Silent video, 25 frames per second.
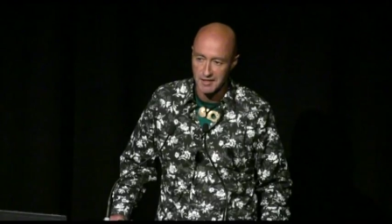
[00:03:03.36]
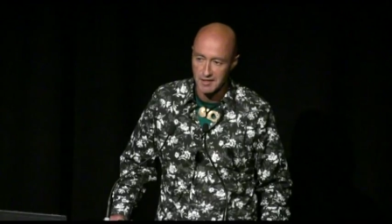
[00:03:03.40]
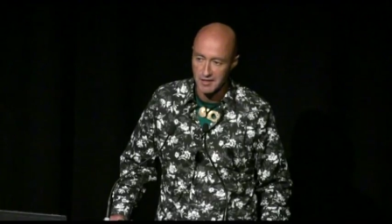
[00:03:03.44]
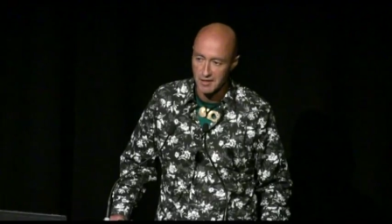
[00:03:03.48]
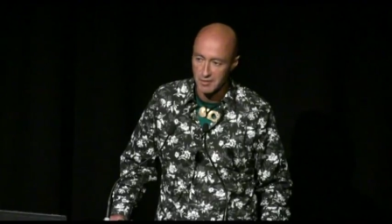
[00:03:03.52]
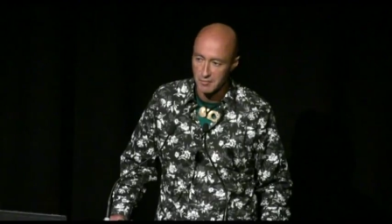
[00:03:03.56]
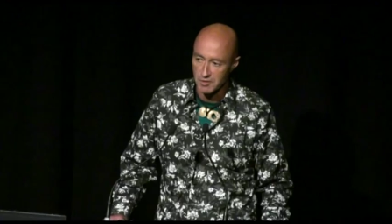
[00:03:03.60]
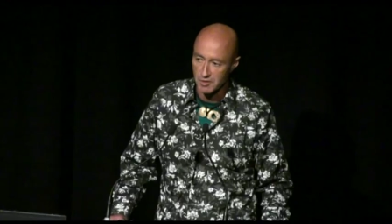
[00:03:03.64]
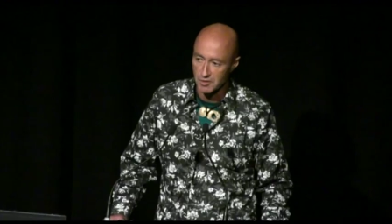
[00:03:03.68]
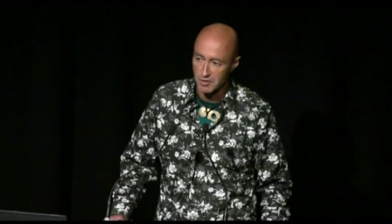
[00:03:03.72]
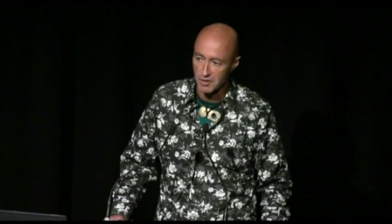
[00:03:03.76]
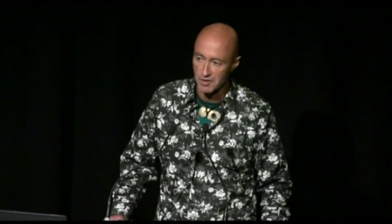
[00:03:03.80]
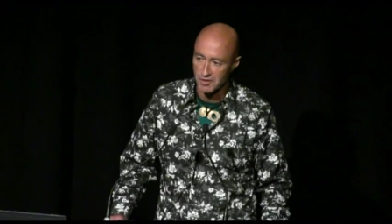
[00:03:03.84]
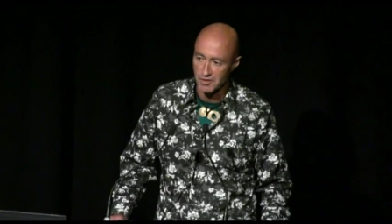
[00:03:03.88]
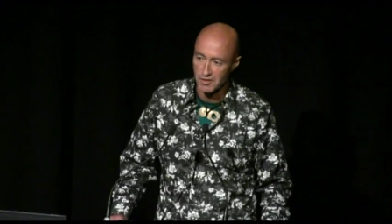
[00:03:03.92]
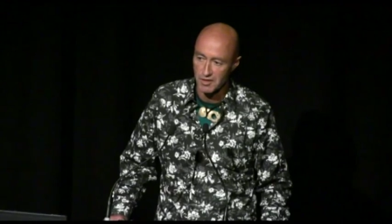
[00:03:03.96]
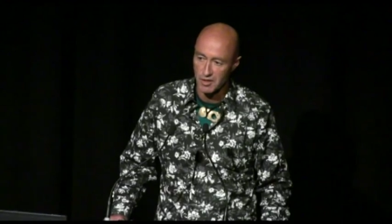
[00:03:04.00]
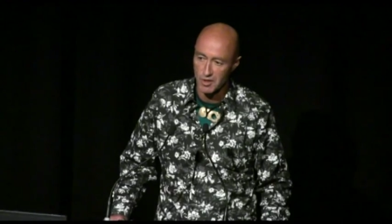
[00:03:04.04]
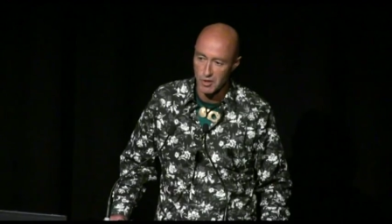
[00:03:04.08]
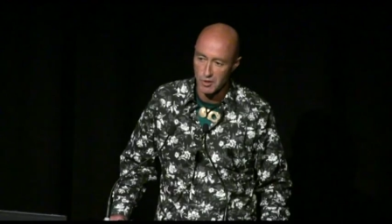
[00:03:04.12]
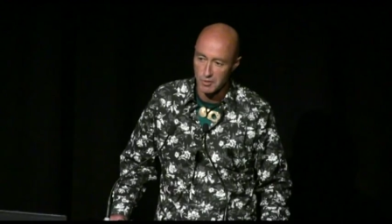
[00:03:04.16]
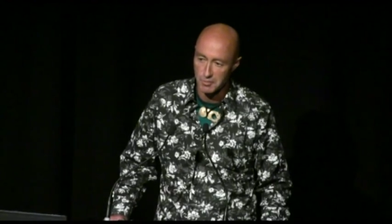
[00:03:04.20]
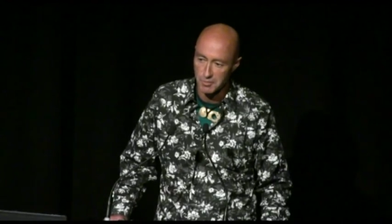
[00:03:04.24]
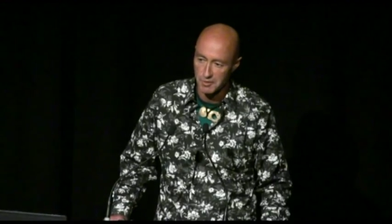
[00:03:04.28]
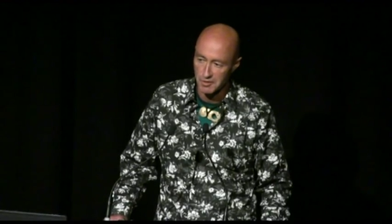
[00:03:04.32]
taken them across
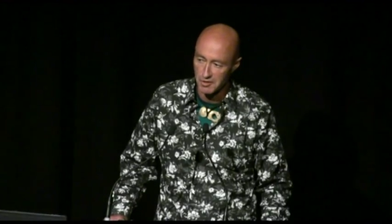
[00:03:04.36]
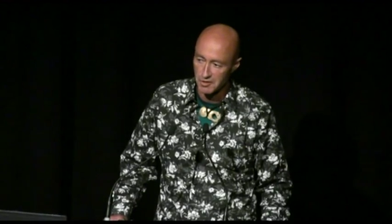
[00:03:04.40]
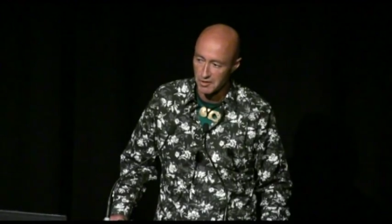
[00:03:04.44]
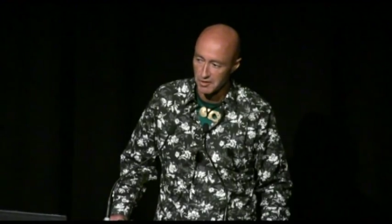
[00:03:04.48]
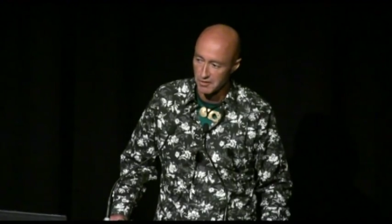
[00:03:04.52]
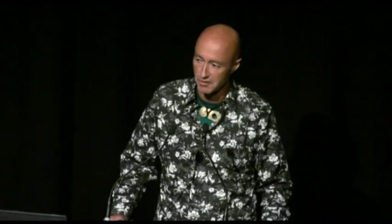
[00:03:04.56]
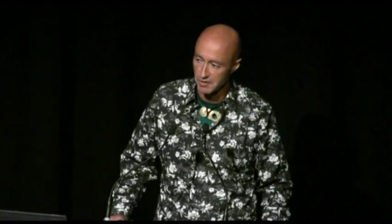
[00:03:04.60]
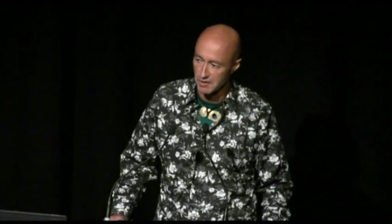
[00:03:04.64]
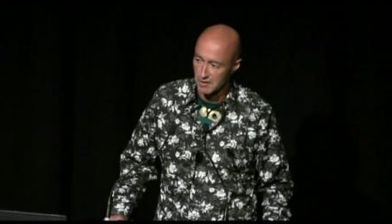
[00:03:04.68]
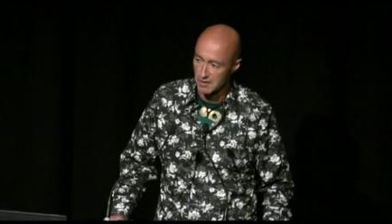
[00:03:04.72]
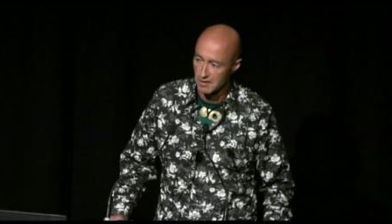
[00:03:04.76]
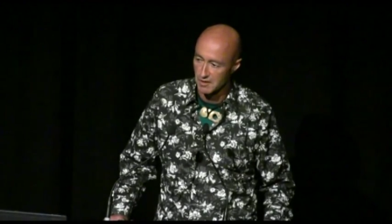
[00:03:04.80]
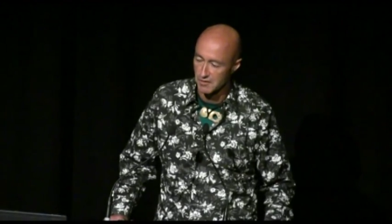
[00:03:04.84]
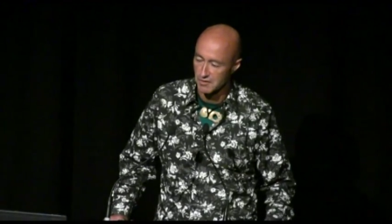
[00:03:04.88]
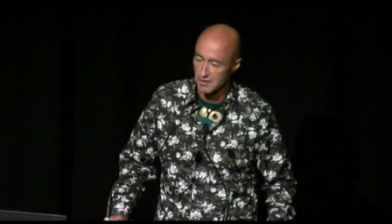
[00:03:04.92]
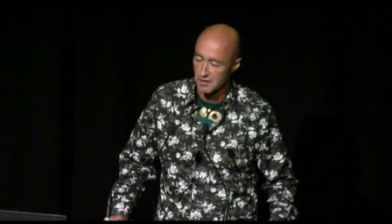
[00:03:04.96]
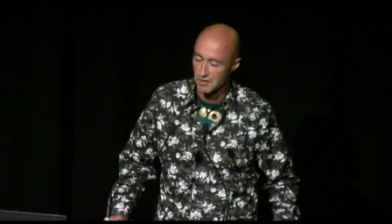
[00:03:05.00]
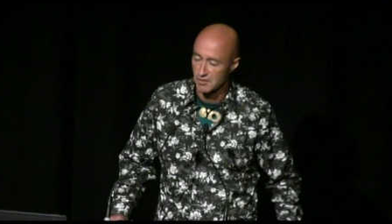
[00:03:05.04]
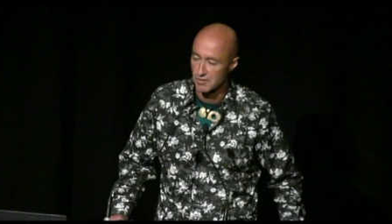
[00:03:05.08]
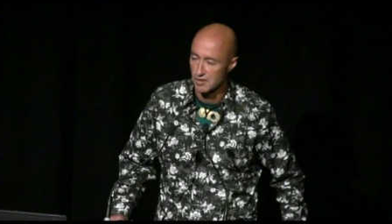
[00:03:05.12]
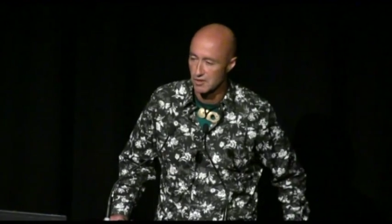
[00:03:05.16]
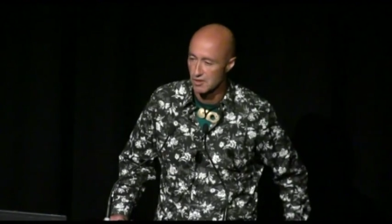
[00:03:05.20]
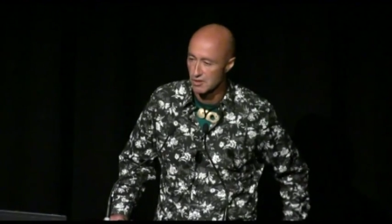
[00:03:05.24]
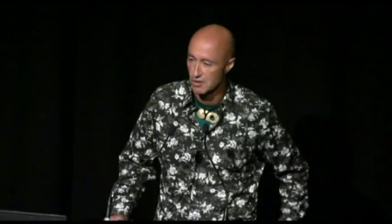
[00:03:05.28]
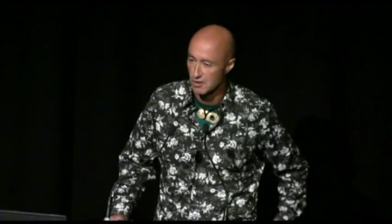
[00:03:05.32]
the whole Pacific. I've
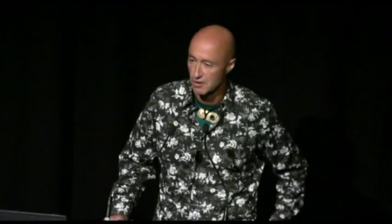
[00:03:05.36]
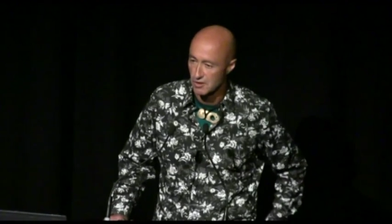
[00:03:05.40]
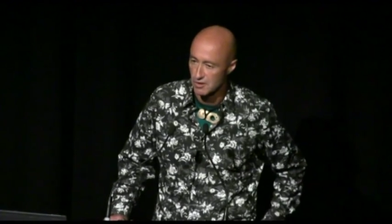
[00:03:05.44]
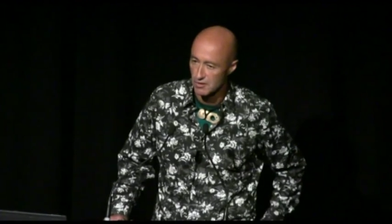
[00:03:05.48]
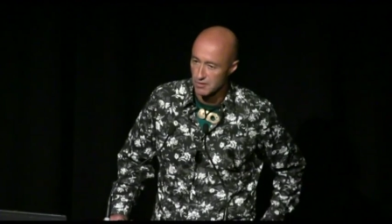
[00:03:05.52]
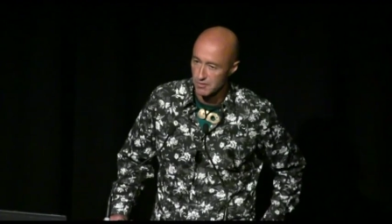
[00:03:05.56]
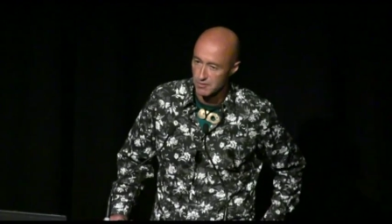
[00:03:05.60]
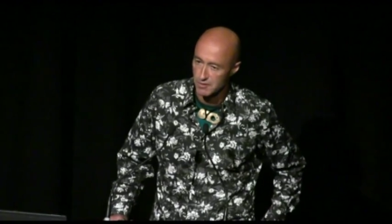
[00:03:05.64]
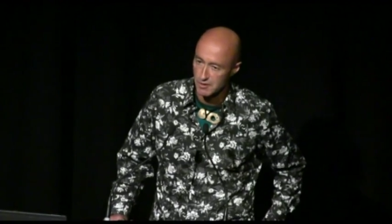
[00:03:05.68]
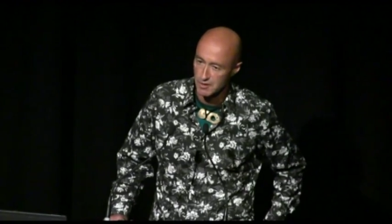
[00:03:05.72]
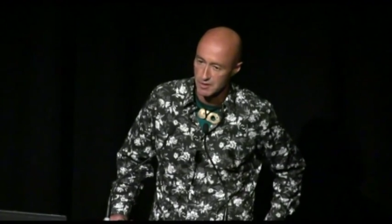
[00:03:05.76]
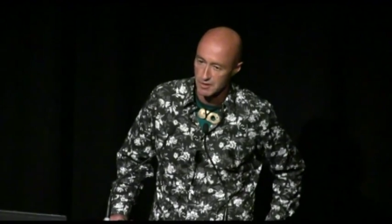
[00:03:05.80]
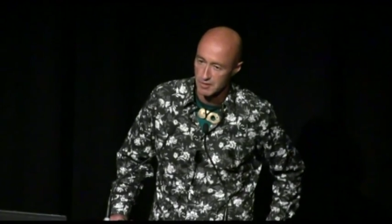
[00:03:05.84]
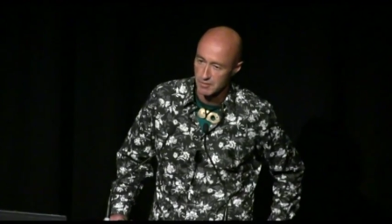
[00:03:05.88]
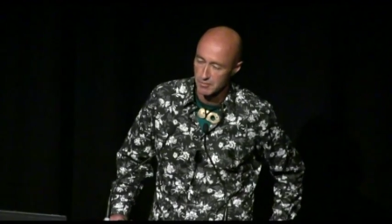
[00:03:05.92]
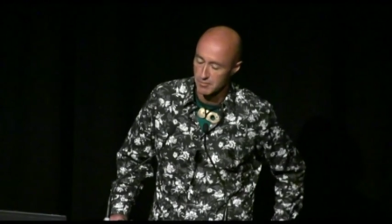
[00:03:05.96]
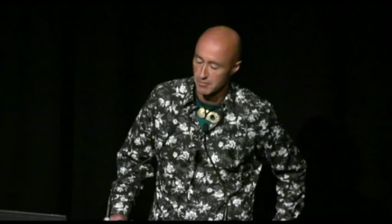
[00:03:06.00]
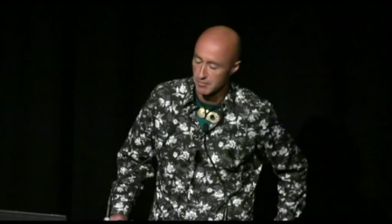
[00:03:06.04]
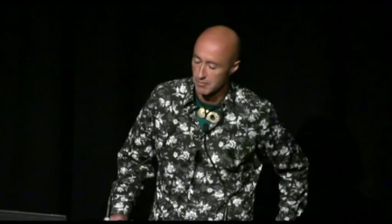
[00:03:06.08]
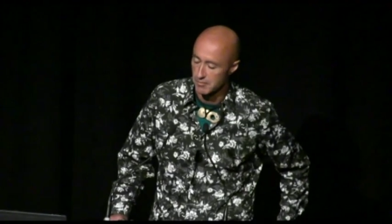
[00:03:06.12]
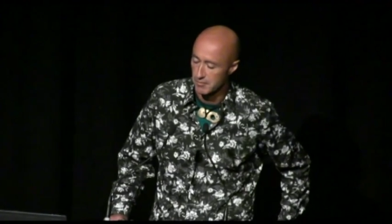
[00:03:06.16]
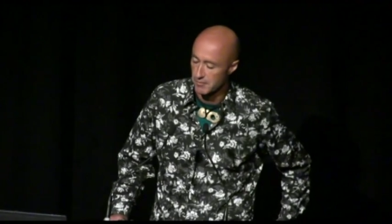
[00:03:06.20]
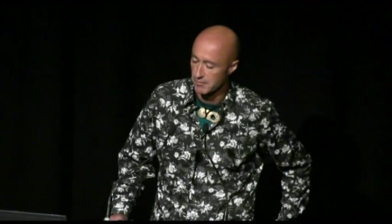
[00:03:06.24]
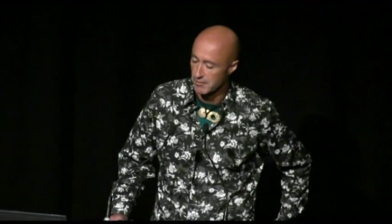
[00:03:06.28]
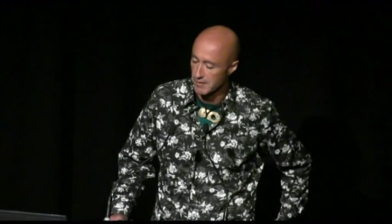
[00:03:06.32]
just returned
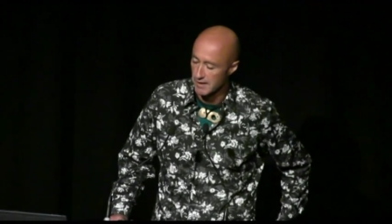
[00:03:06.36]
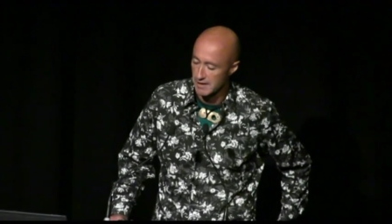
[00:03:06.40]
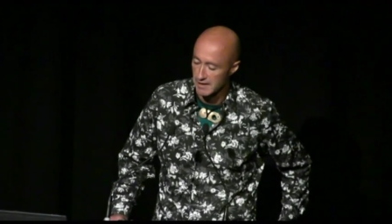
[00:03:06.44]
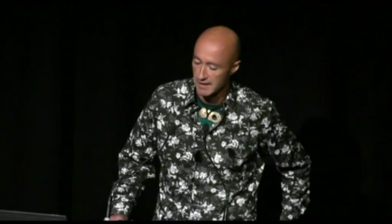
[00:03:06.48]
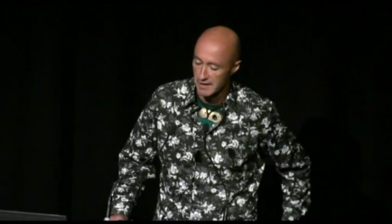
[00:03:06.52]
from